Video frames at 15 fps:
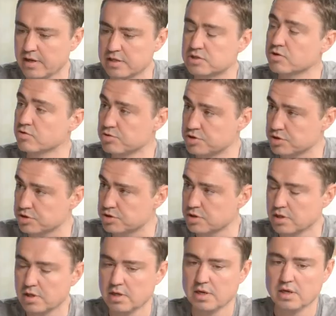solutions.
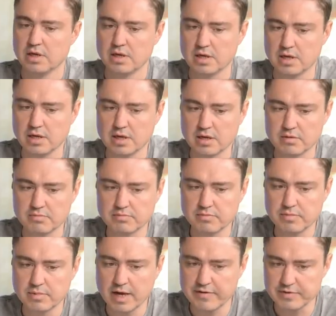Uh,
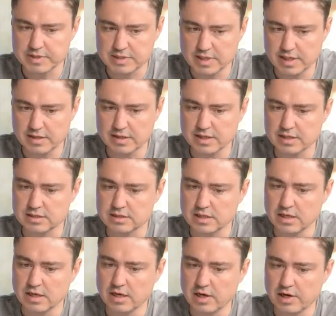having said that,
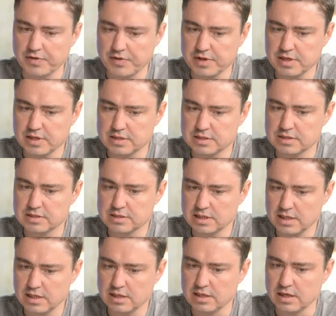I think it's
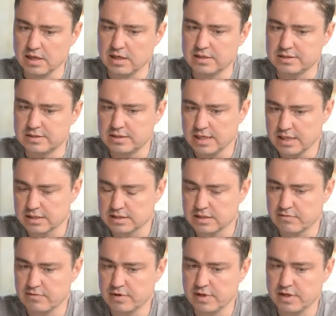still
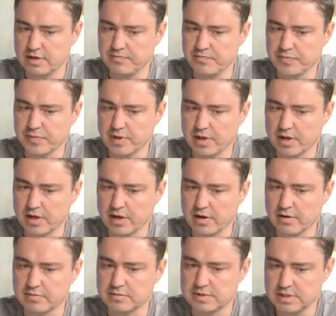relatively
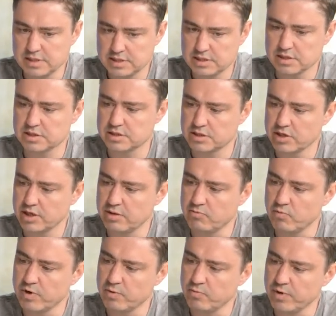uh, distant
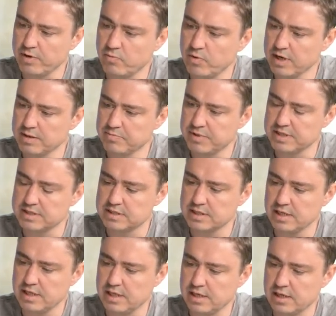time when we will be
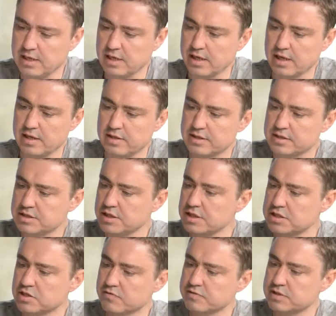seeing in the
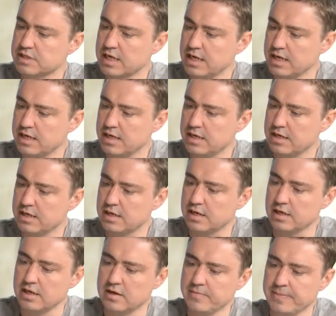streets of Tallinn uh,